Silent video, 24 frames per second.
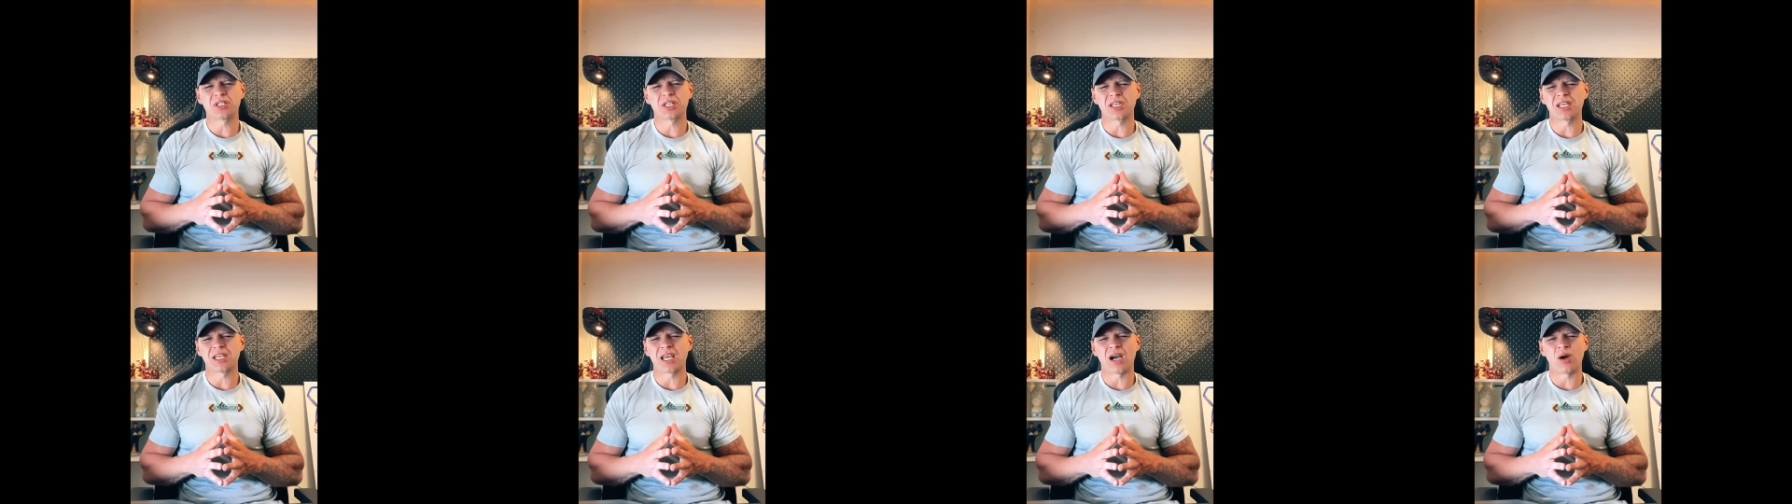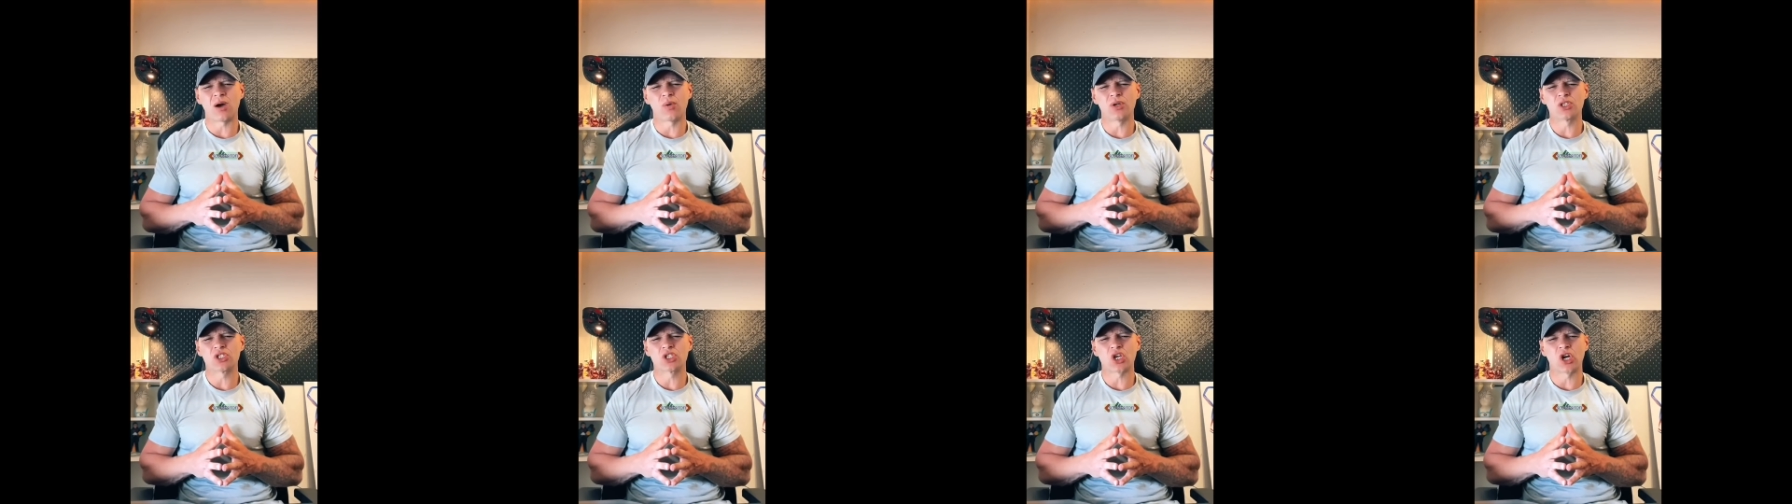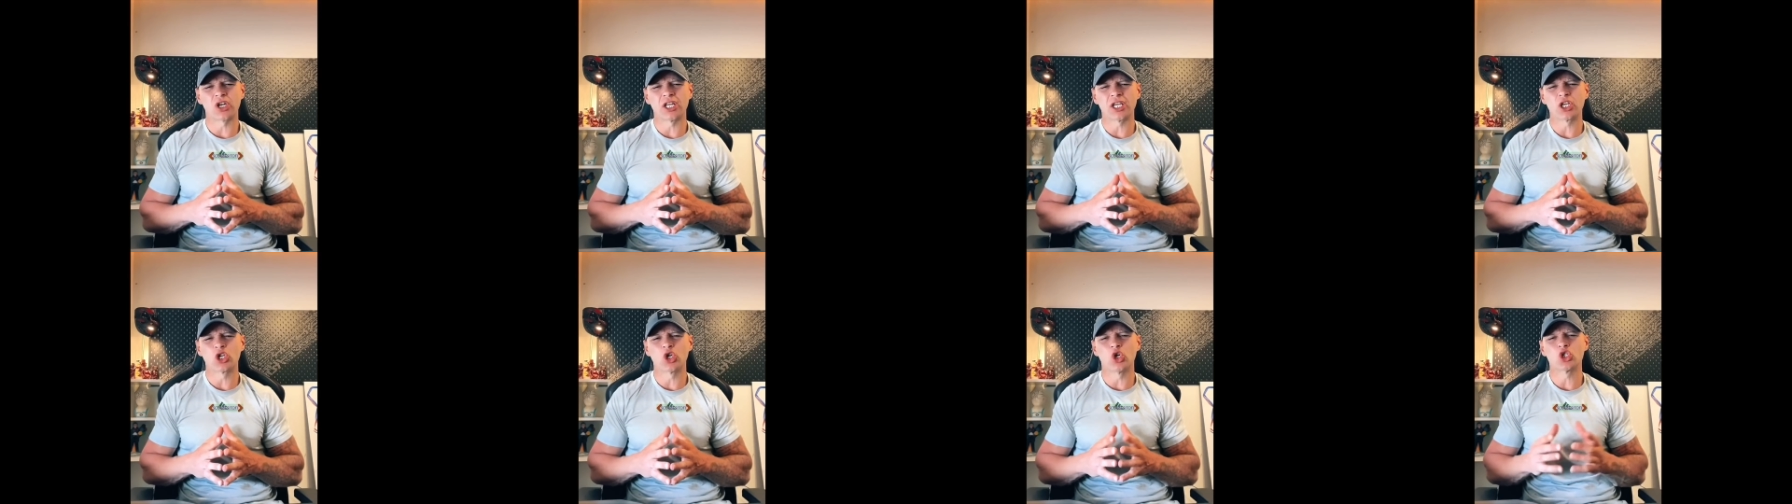3 hours
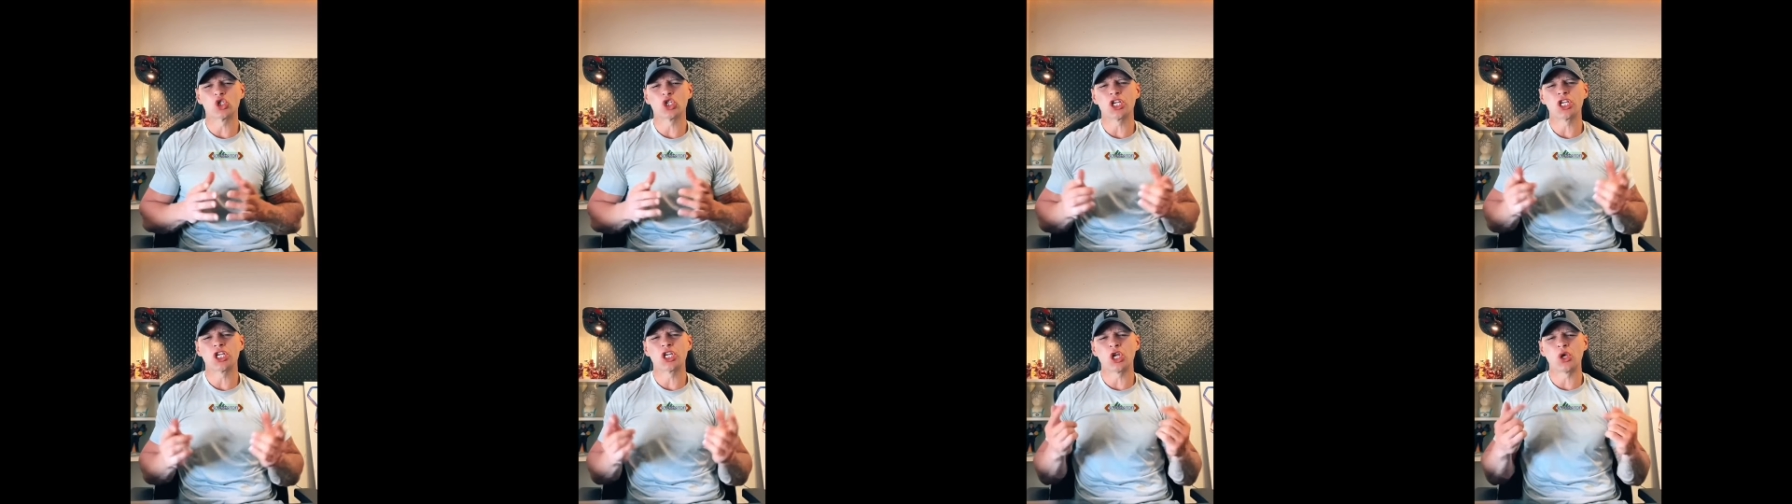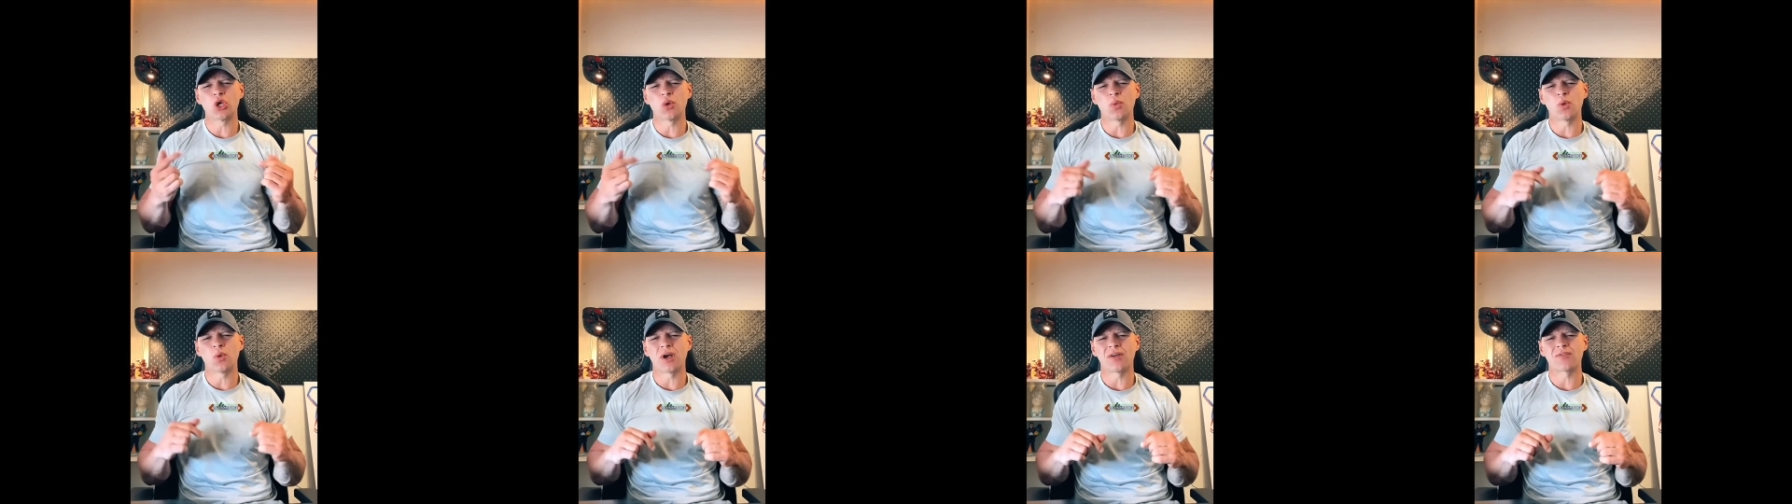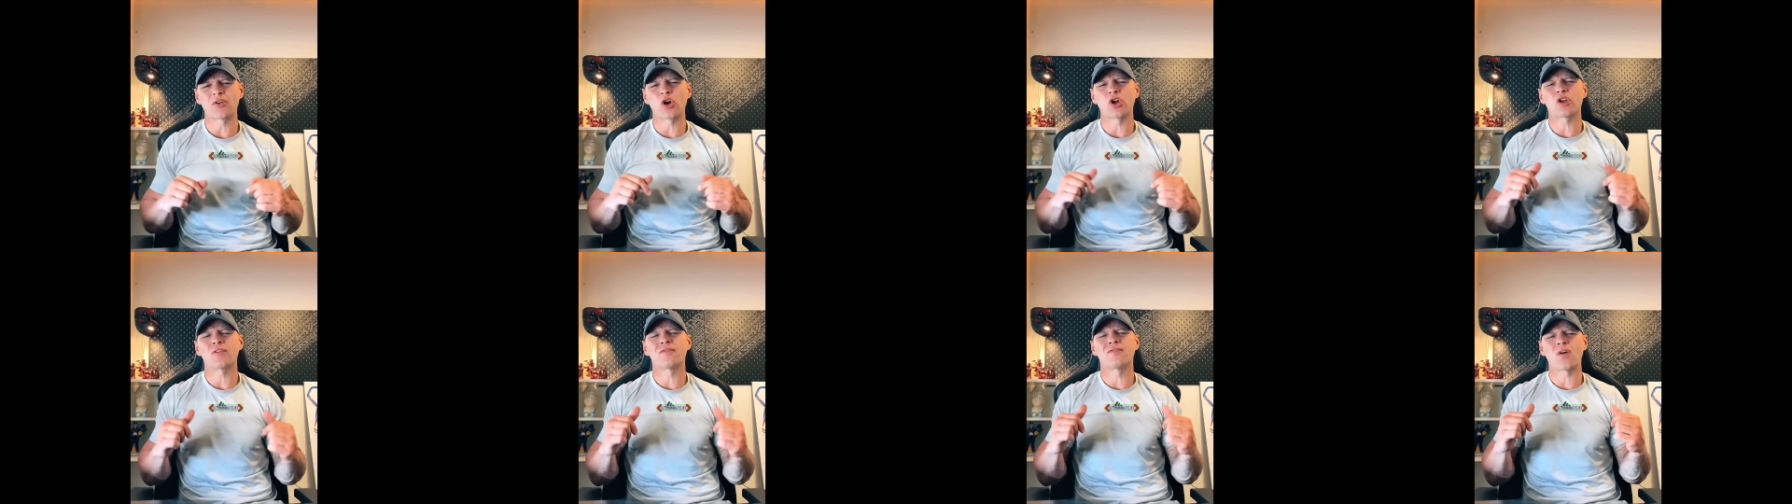on it because he knew,
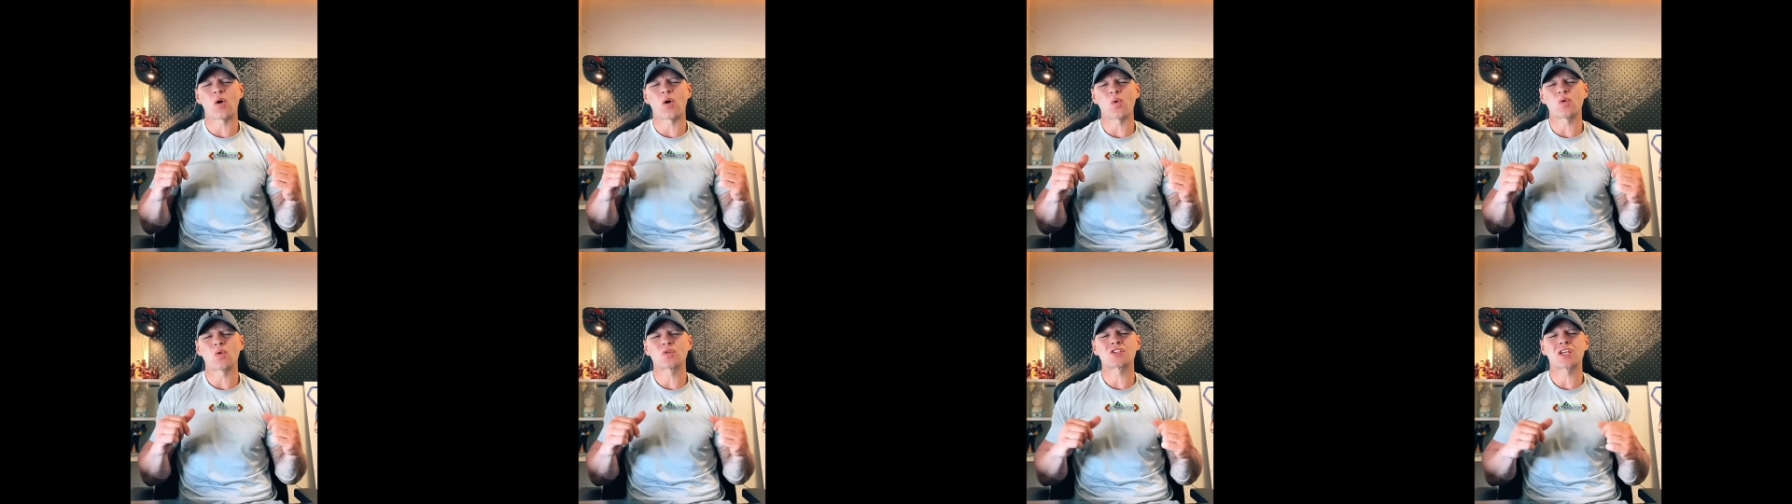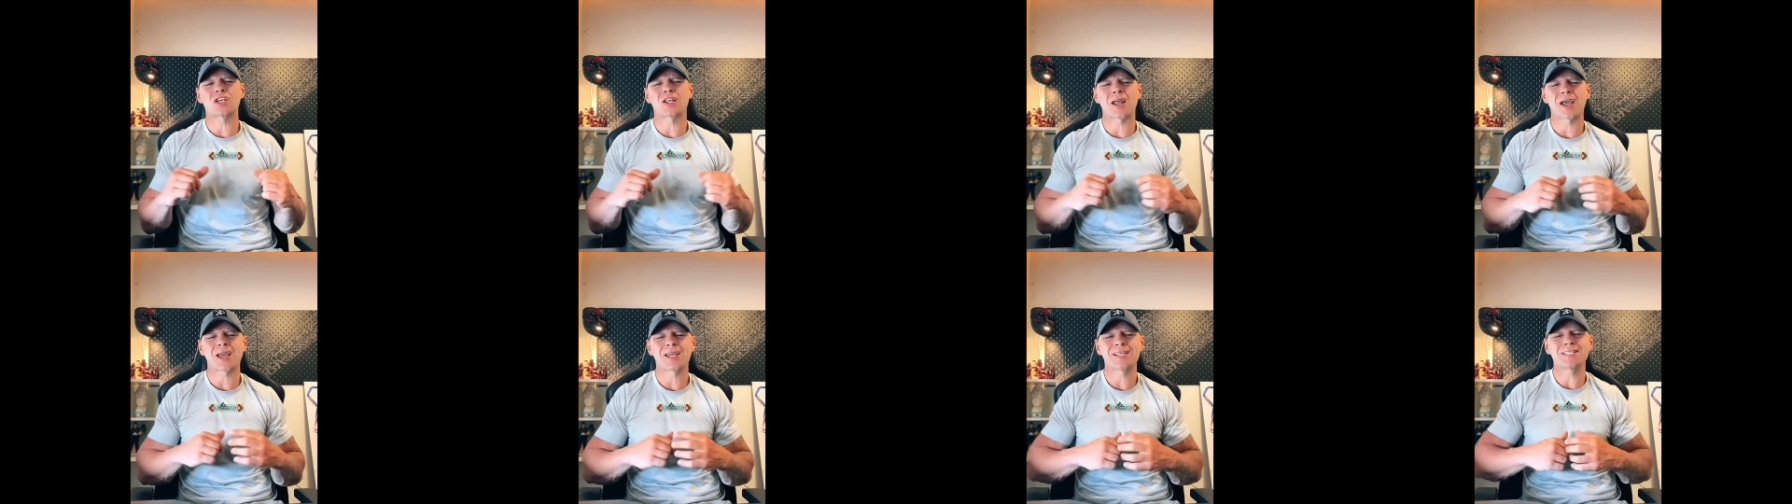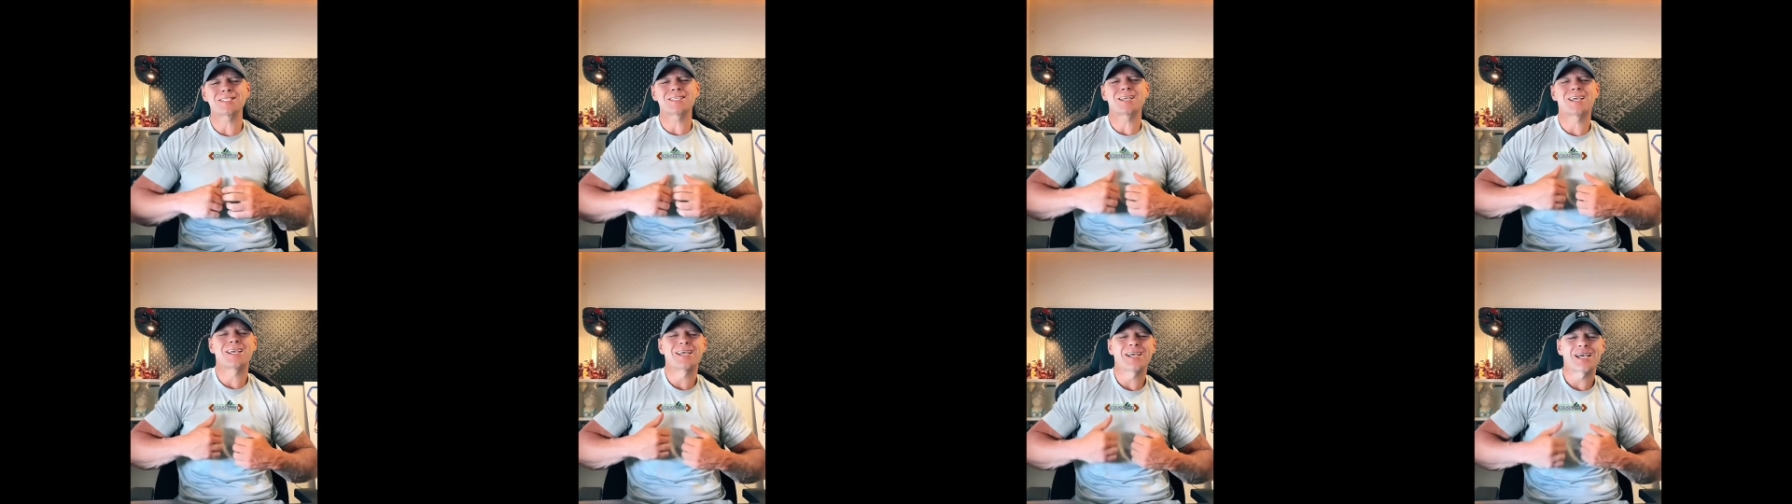I've got a phone
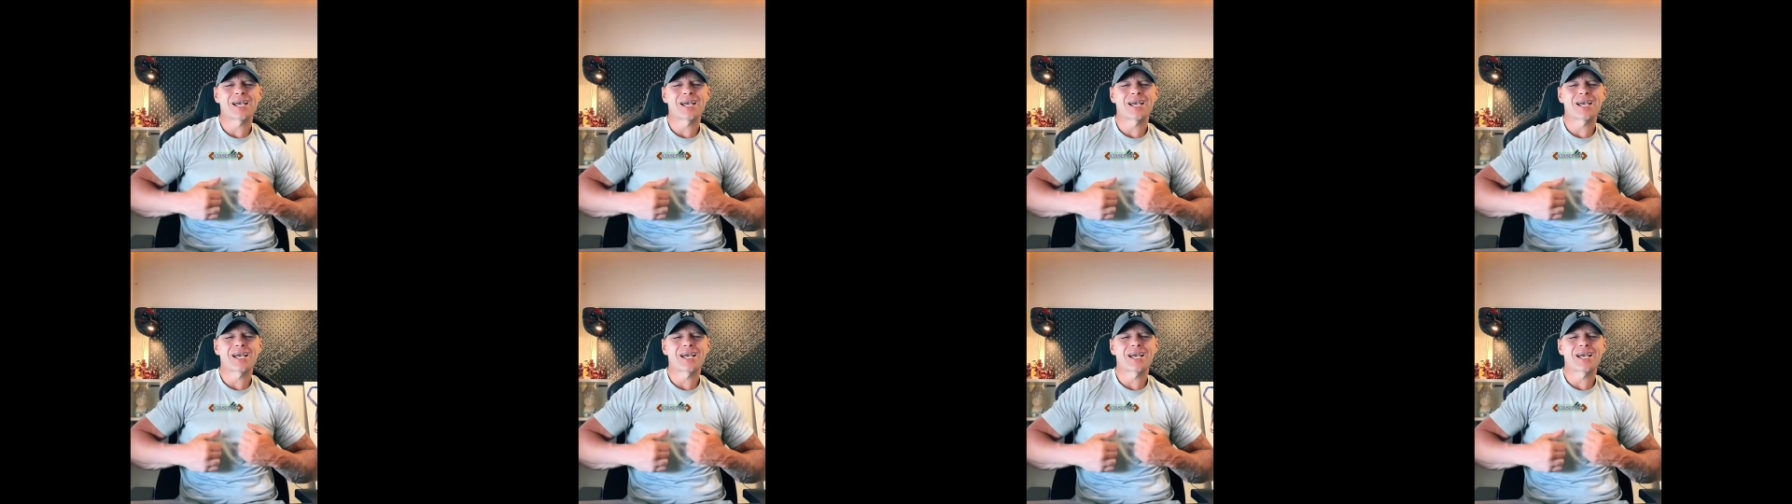tonight,